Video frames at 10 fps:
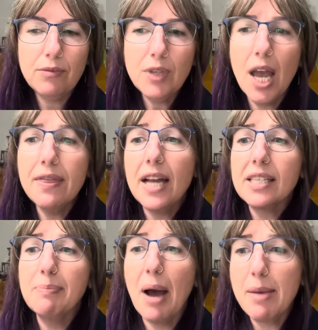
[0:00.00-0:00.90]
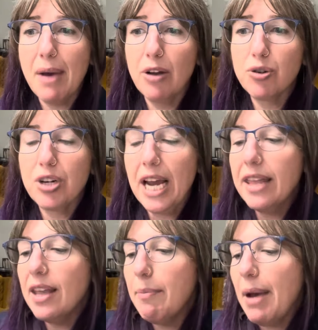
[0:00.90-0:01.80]
And that's my boundary.
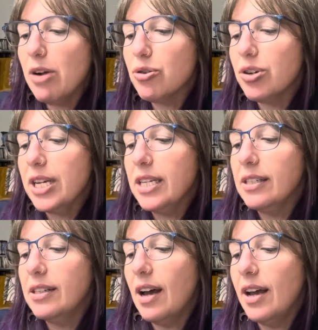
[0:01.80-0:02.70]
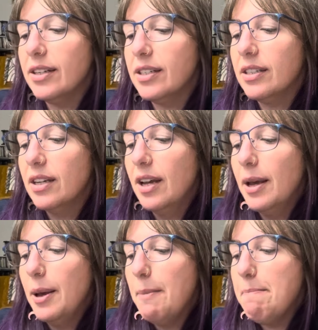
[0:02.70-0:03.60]
And that boundary is not
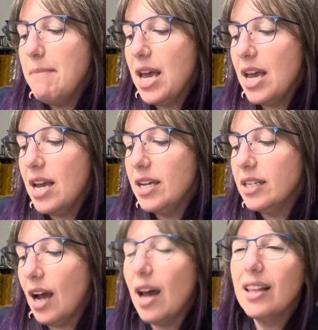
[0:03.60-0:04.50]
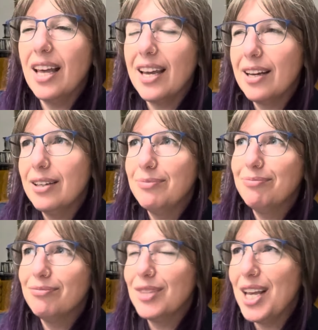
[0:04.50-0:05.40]
made, like
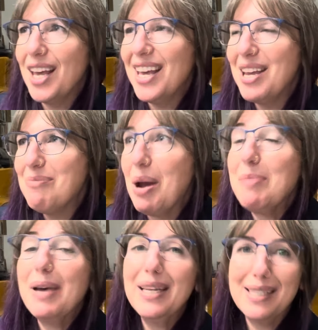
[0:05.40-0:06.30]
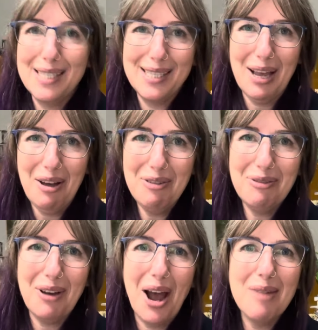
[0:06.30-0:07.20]
in my best
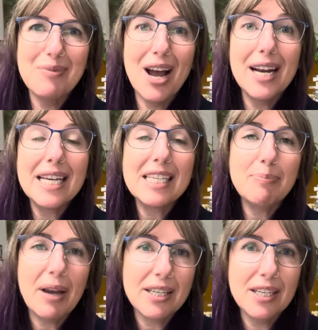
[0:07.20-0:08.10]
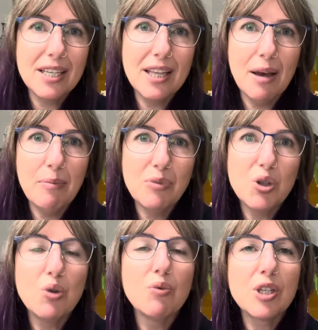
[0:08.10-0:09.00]
self, I'm not expecting them
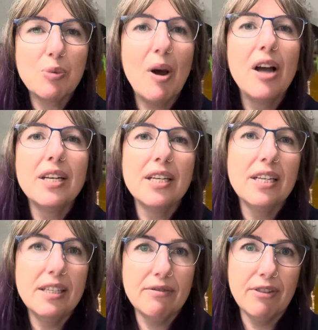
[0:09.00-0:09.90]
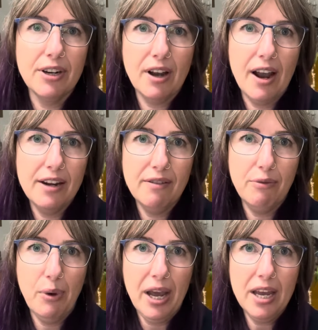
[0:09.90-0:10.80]
to respond in a different kind of
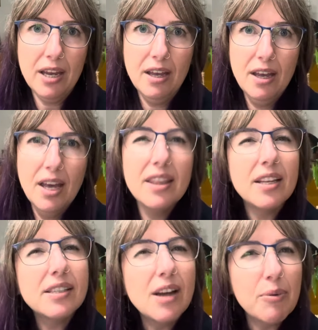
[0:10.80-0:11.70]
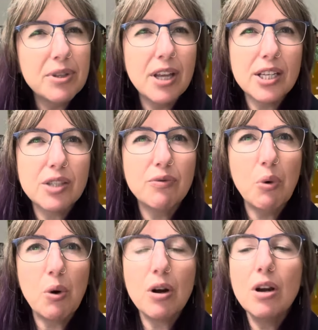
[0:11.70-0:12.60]
way. That's not what that's
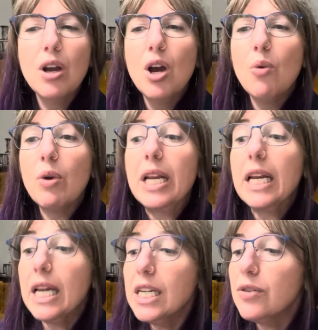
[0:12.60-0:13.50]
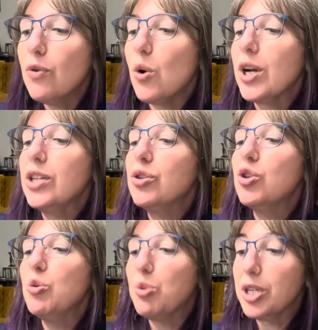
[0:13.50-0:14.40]
for. What it is for is
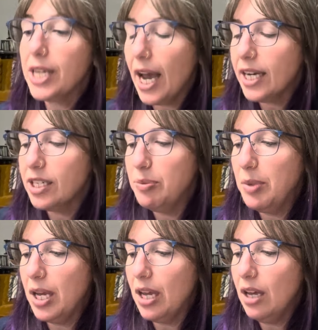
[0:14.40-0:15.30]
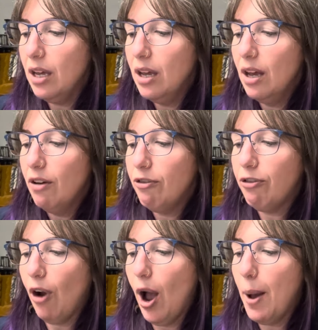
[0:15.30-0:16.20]
to protect me
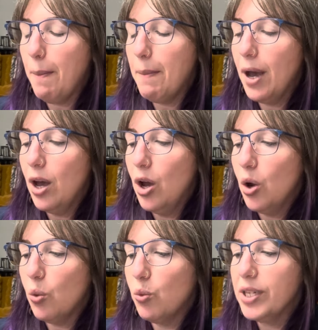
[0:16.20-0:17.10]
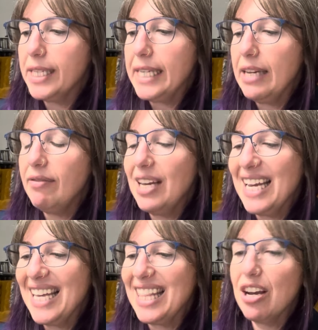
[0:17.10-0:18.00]
from
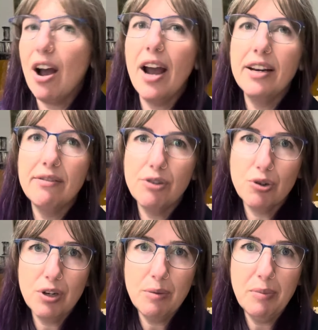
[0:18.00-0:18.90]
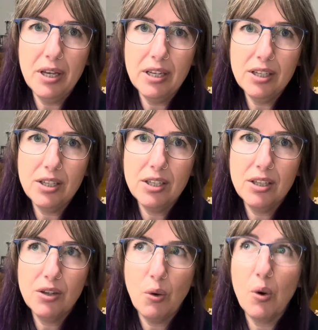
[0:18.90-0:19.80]
receiving the kind of treatment
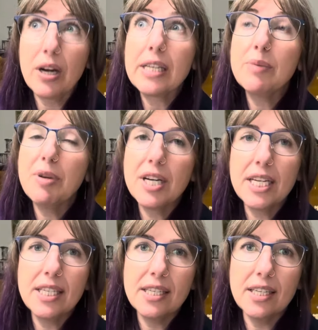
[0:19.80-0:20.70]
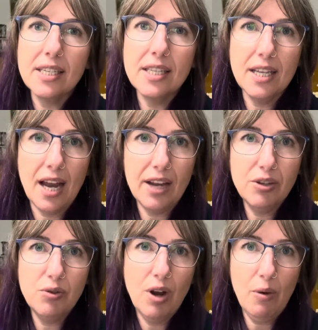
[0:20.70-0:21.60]
or experiences that I
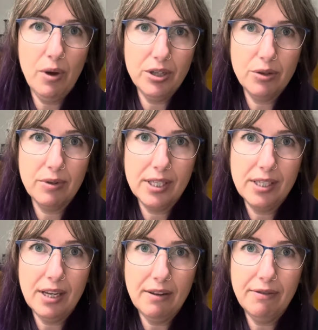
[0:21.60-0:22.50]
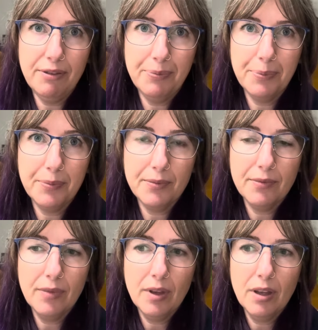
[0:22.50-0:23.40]
do not want to receive.
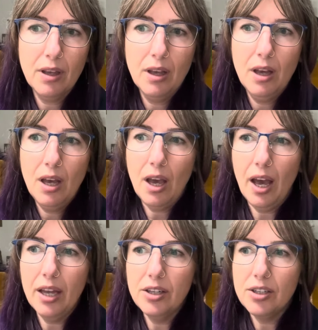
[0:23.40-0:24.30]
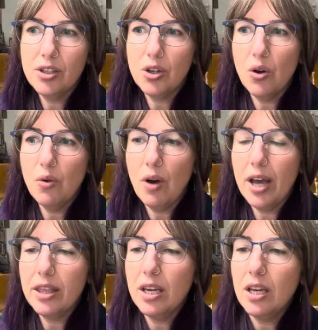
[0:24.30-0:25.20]
And so
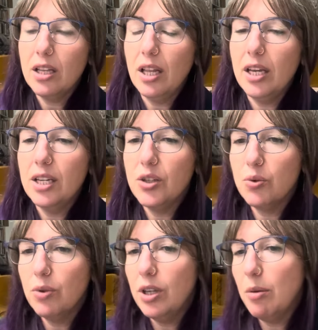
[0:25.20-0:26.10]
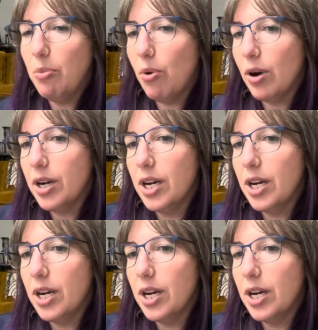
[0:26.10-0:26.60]
I think like it's really important